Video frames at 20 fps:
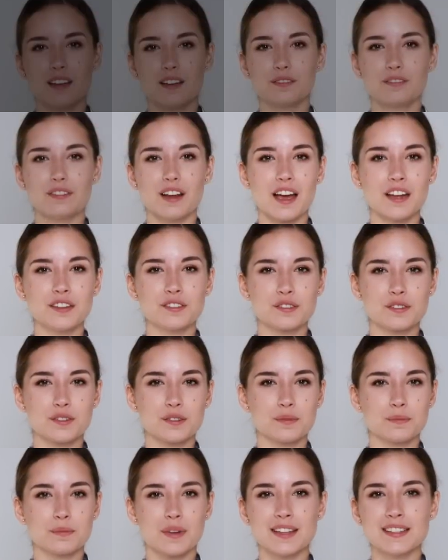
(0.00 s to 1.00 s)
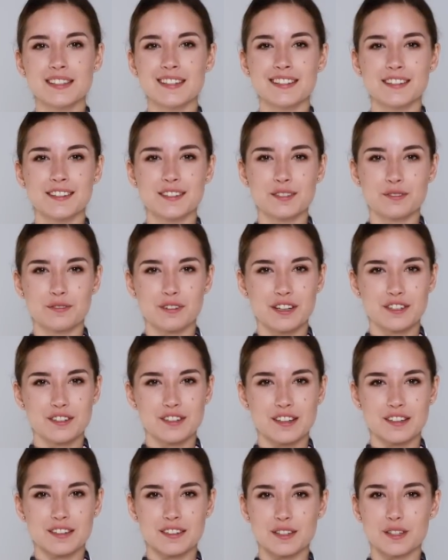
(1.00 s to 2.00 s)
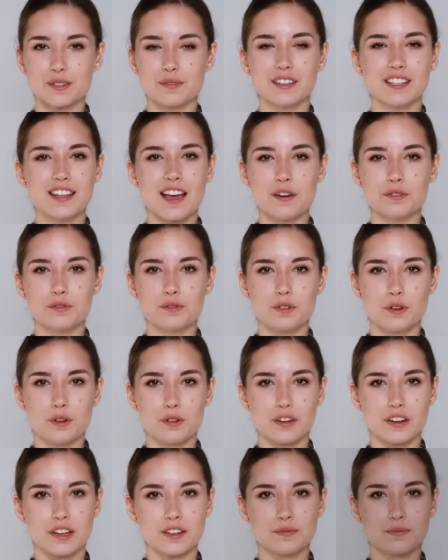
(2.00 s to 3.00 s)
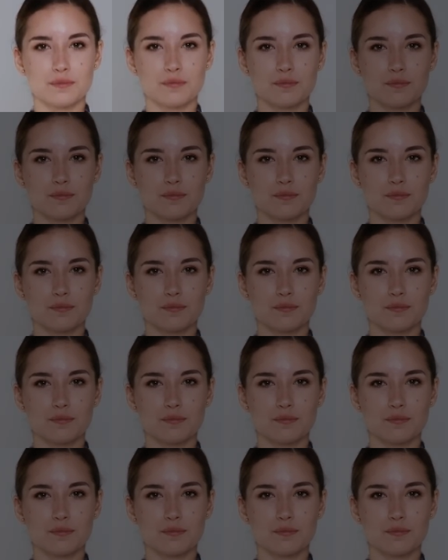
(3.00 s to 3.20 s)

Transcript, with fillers: Fly through mountainous regions without worry